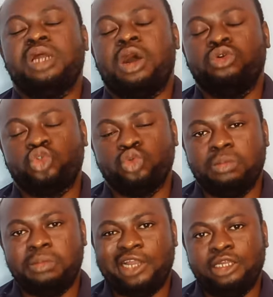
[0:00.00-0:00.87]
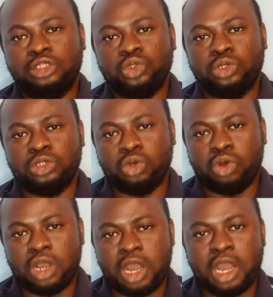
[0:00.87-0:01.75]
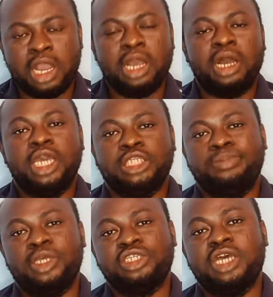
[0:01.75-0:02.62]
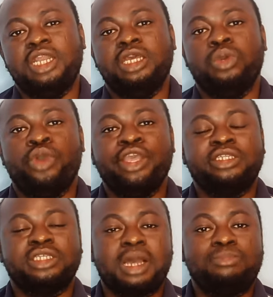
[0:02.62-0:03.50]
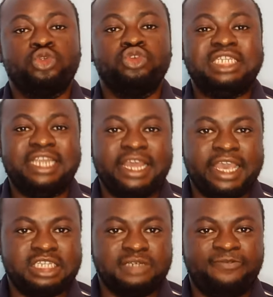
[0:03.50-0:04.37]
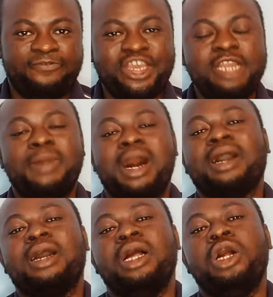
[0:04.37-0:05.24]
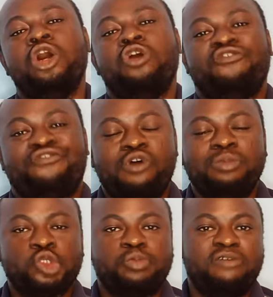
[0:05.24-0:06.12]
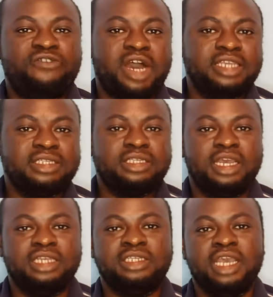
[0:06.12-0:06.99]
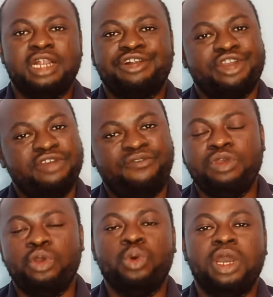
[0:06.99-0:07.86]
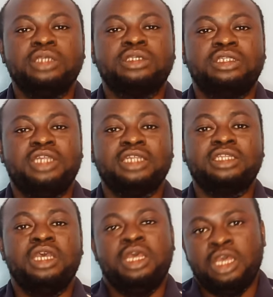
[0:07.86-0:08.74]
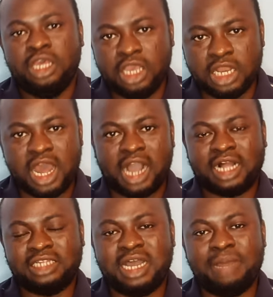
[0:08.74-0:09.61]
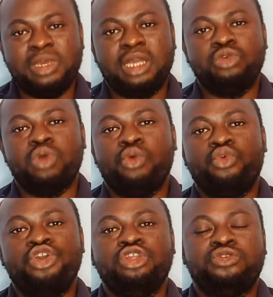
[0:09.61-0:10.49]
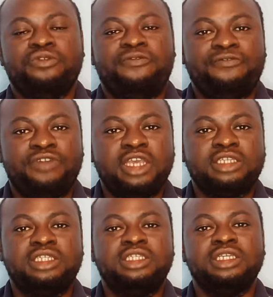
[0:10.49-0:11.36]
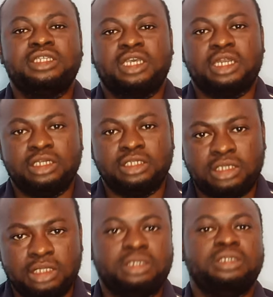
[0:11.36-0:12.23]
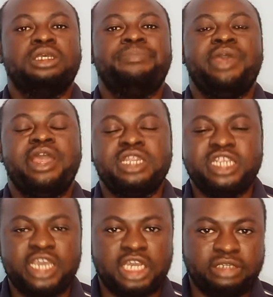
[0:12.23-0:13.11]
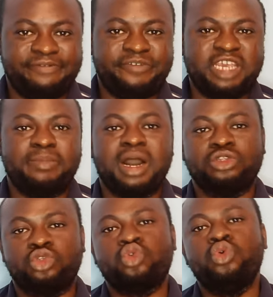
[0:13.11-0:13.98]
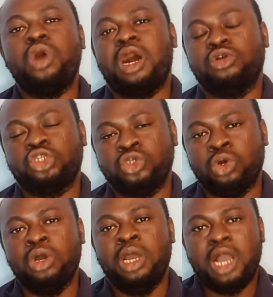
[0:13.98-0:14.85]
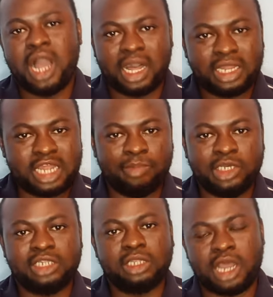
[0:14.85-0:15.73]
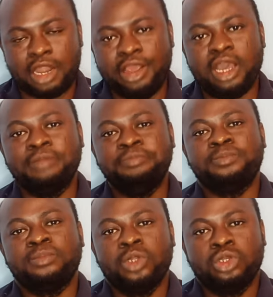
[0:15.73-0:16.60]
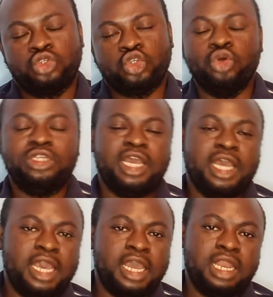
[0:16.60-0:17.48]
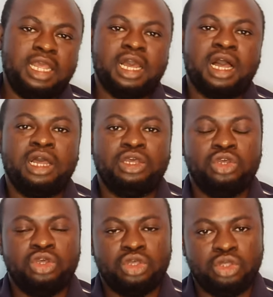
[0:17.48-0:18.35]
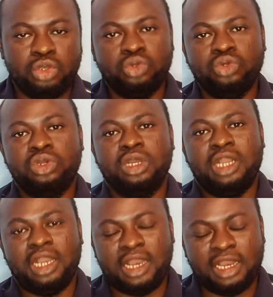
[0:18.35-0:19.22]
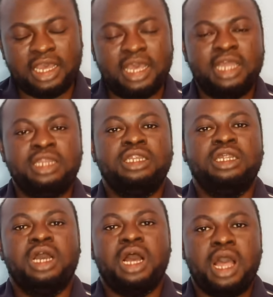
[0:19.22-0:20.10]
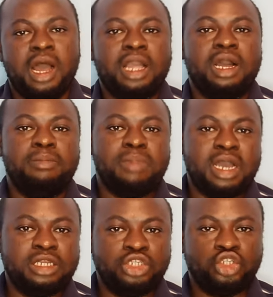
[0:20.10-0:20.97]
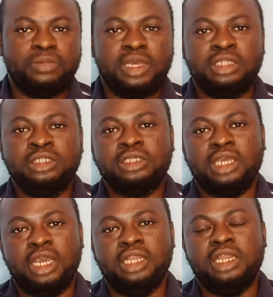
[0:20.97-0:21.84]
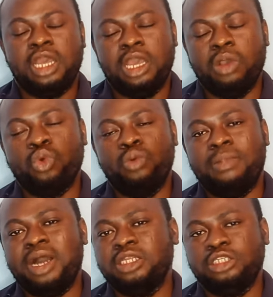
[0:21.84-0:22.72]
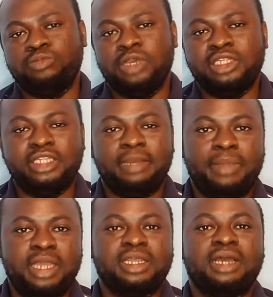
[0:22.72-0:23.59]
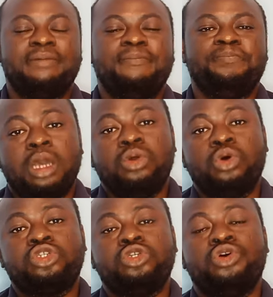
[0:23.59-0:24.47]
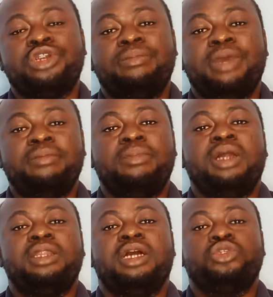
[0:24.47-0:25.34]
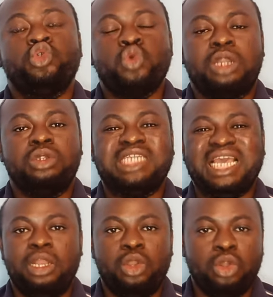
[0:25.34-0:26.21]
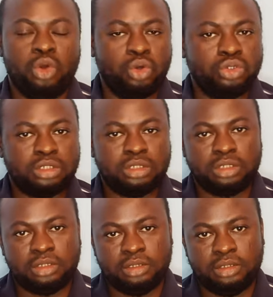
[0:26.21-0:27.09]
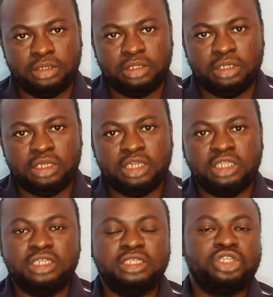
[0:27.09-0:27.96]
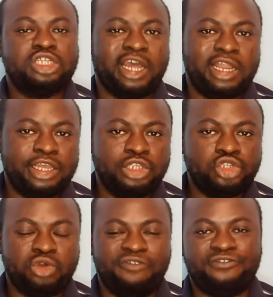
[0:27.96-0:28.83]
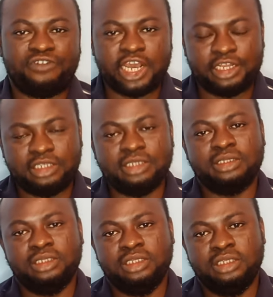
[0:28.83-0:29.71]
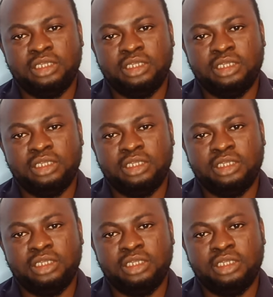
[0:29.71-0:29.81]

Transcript: and how to manage your anger, especially when it comes to negative feedback from supervisors and reviewers. That in academic, you are going to face this criticism and negative feedback throughout your academic career. So the earlier you learn anger management and ego management, the better. And also remember that you are not alone in this challenge of writing.